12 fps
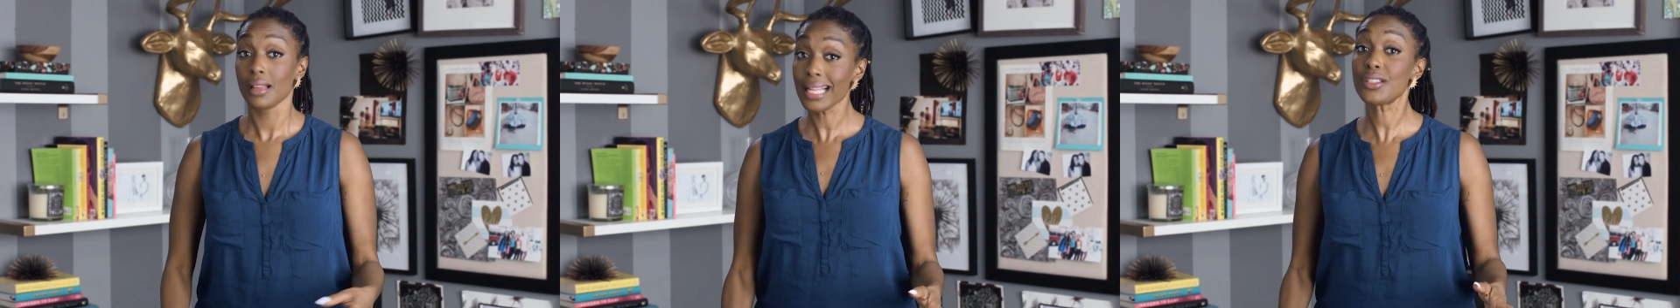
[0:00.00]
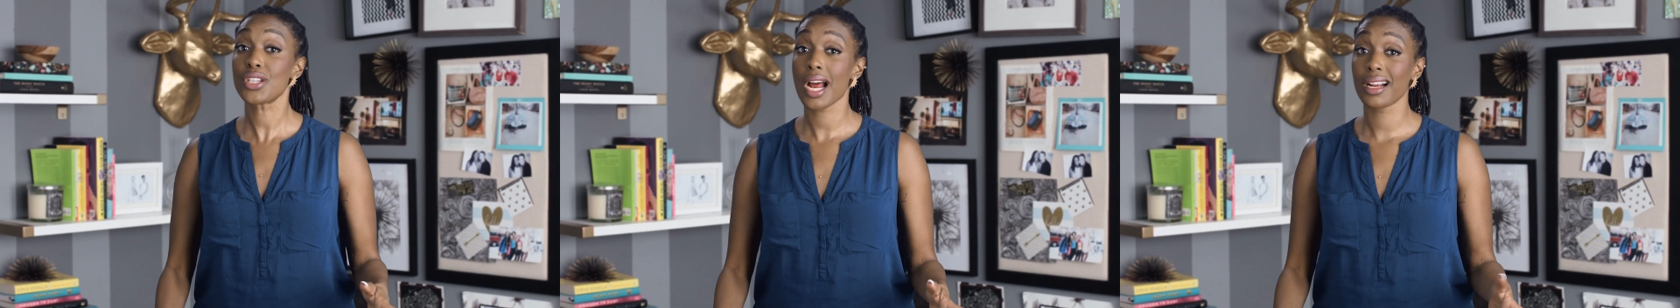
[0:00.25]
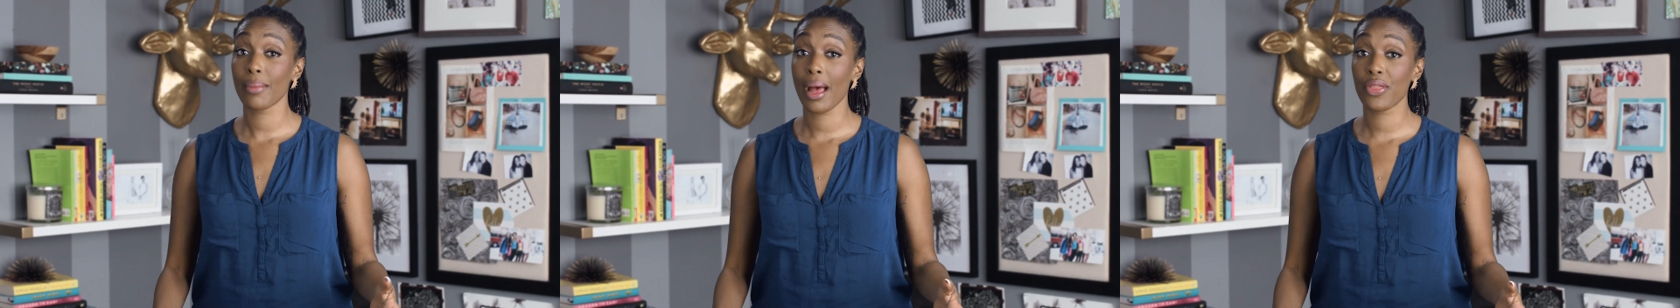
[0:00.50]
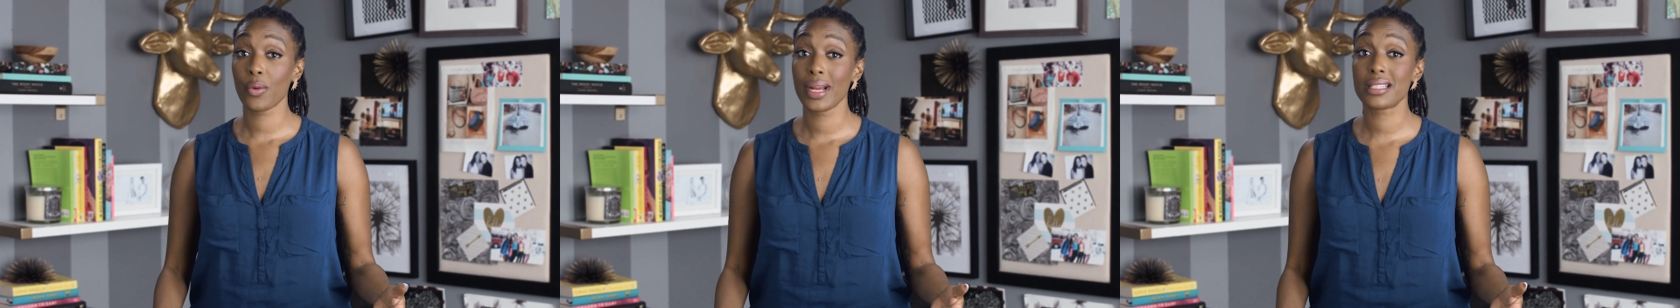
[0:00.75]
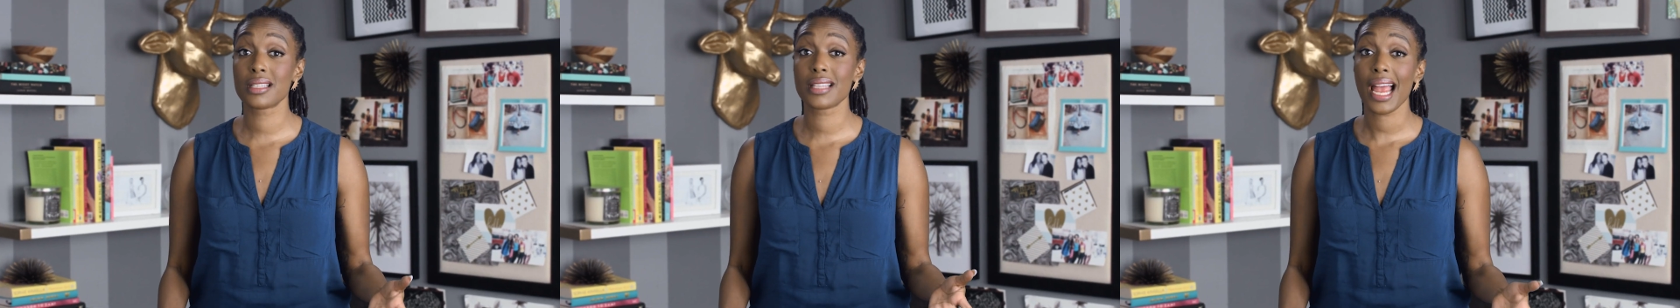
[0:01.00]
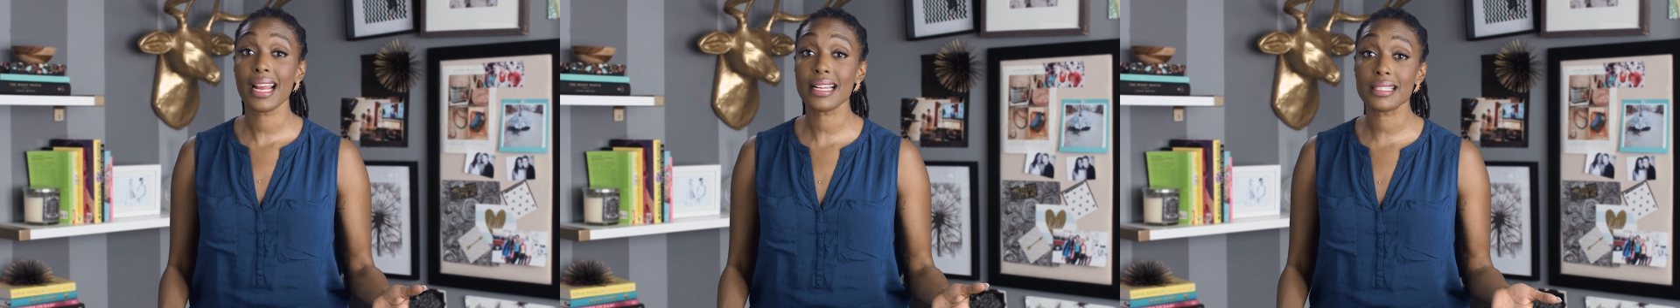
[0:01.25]
let's talk about the way
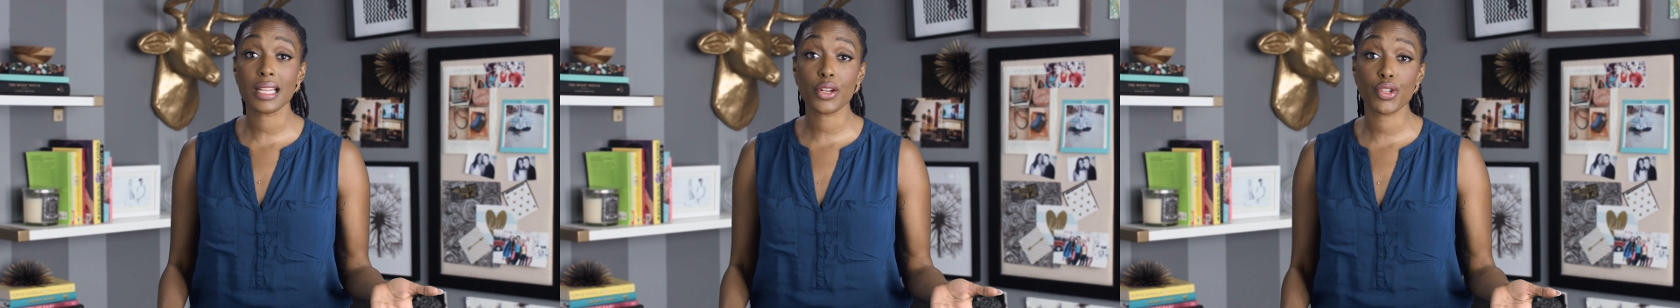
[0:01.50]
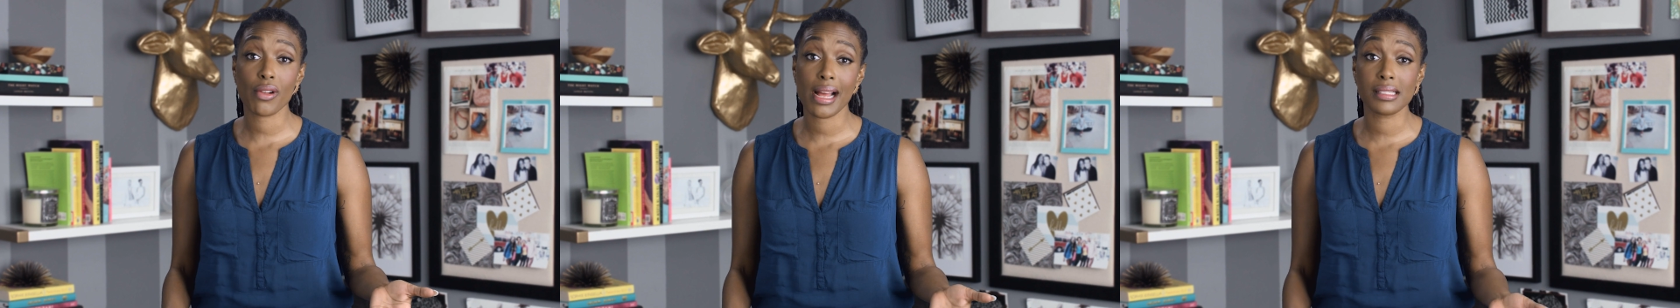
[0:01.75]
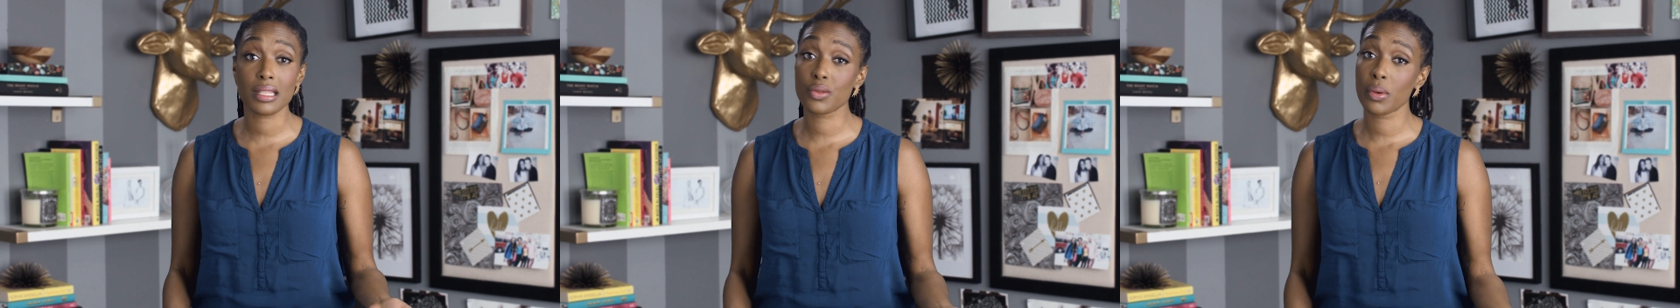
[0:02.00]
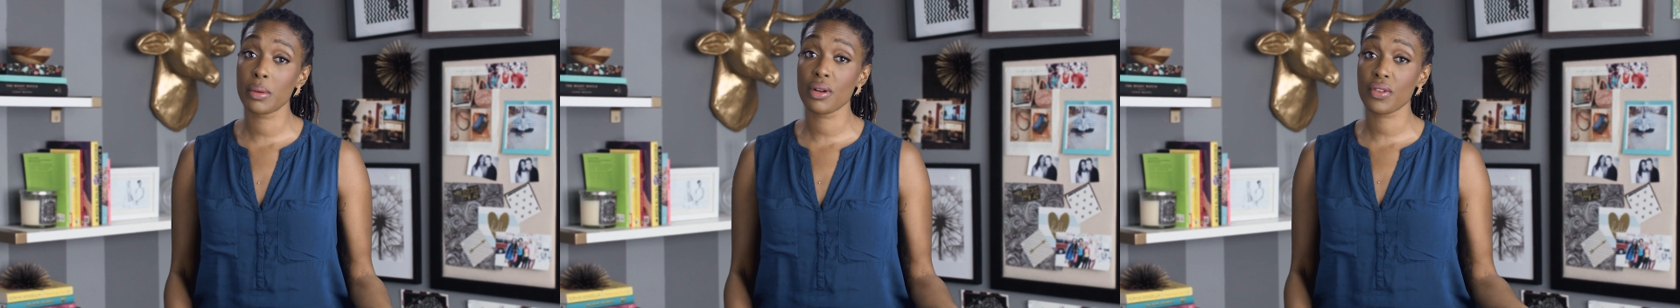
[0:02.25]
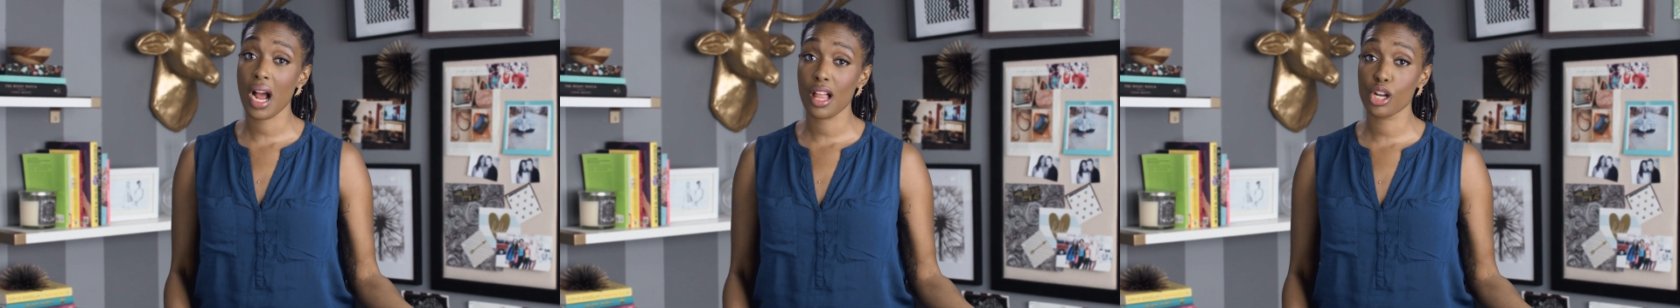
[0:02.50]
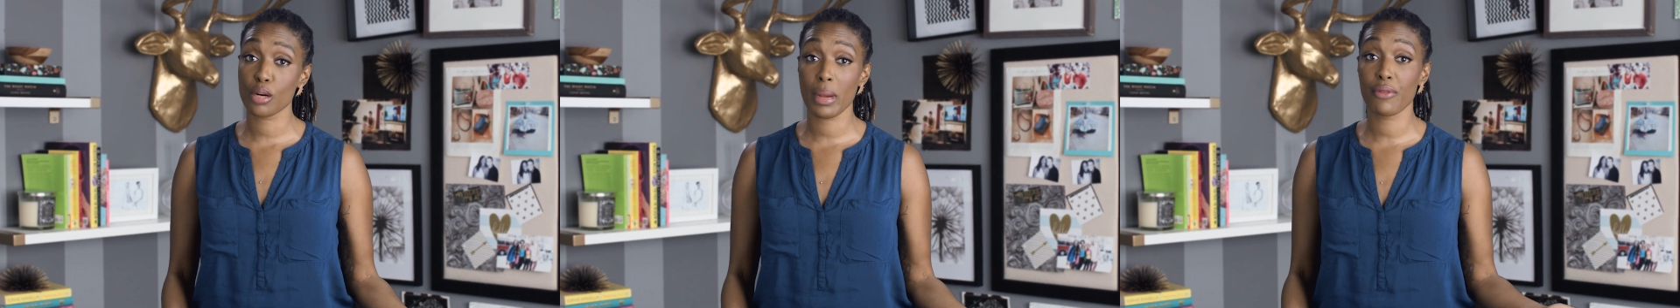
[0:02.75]
society sexualizes women of
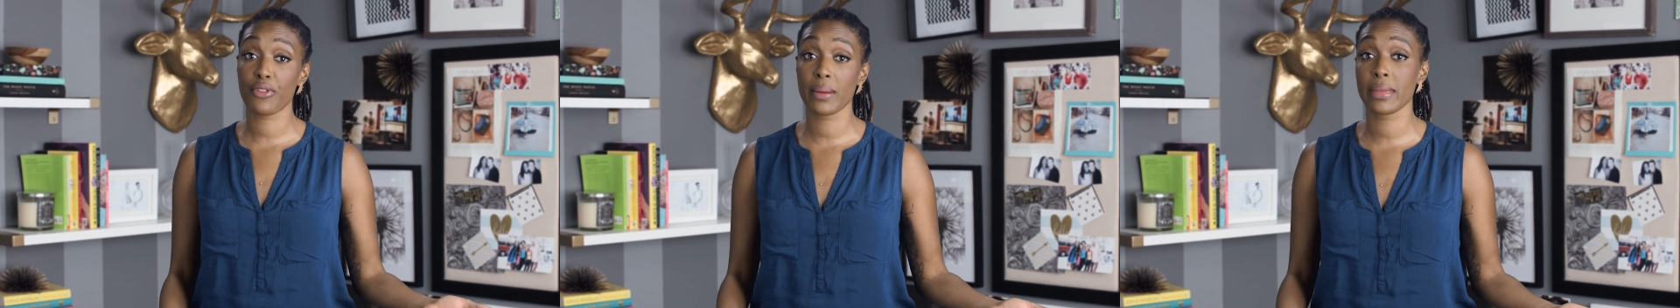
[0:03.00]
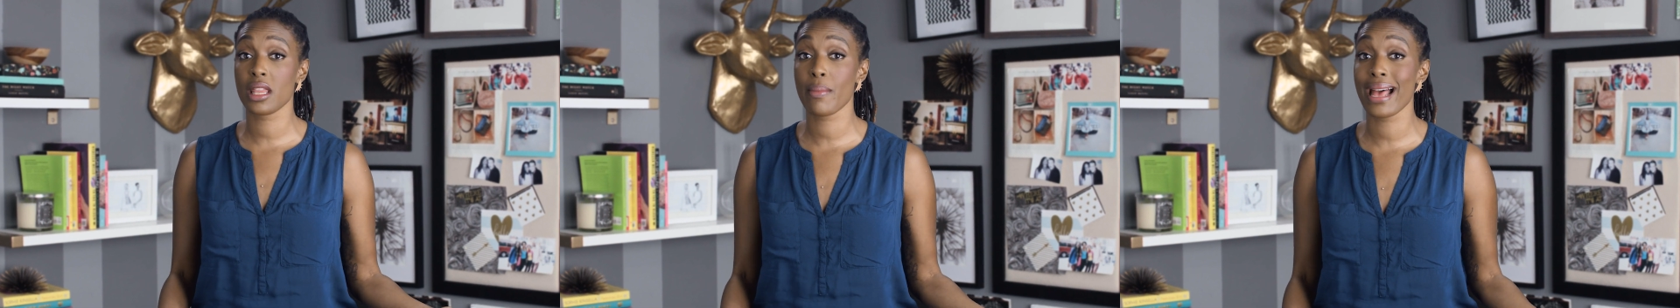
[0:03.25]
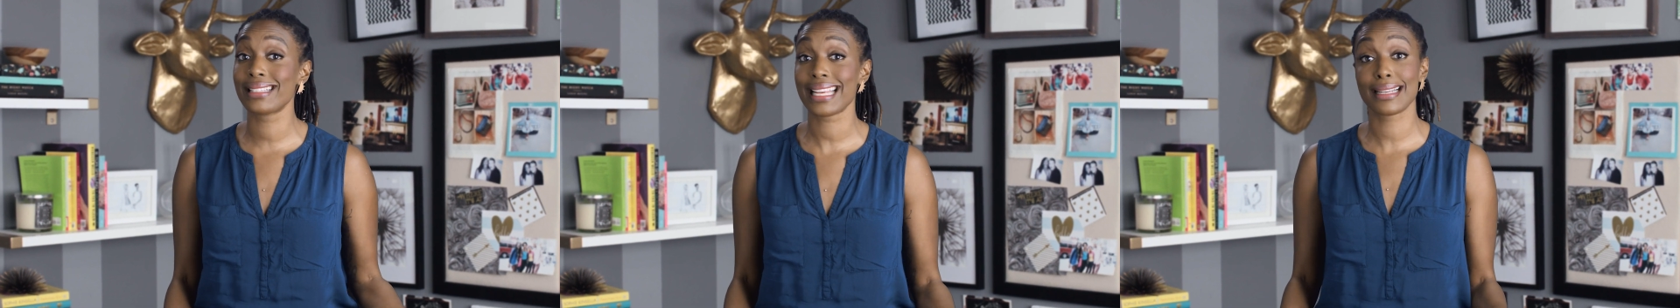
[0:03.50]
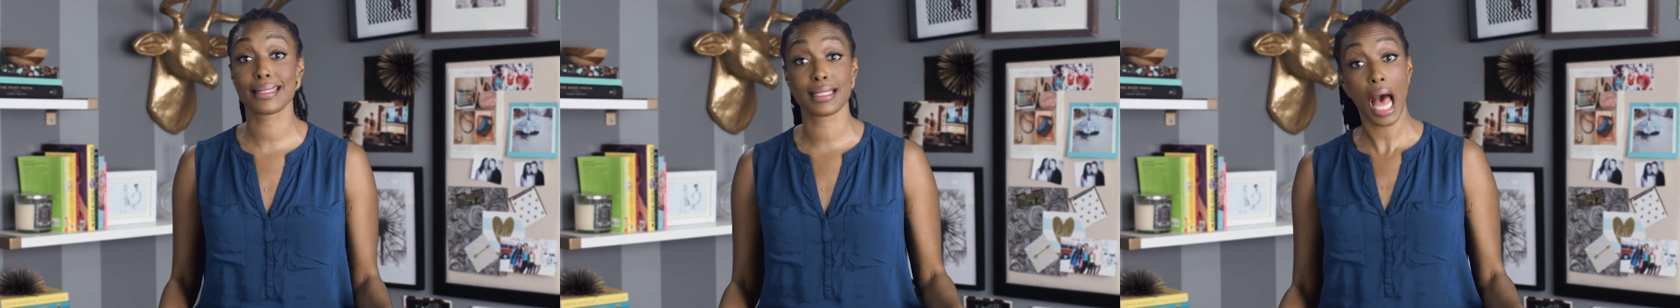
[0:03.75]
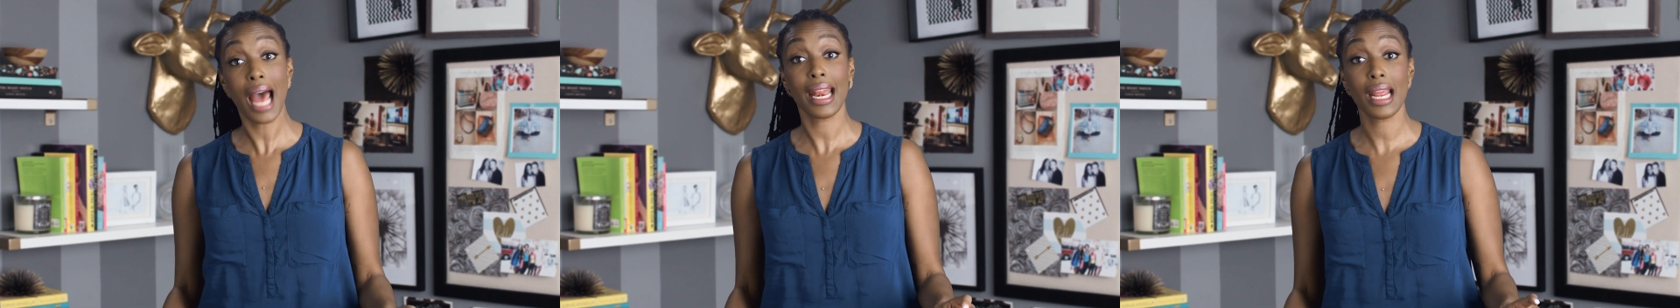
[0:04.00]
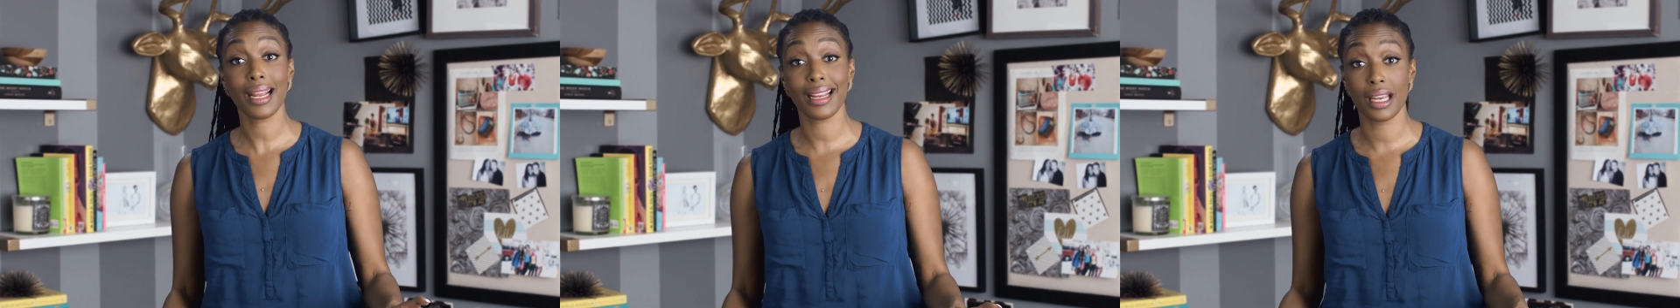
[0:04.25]
color by framing them as exotic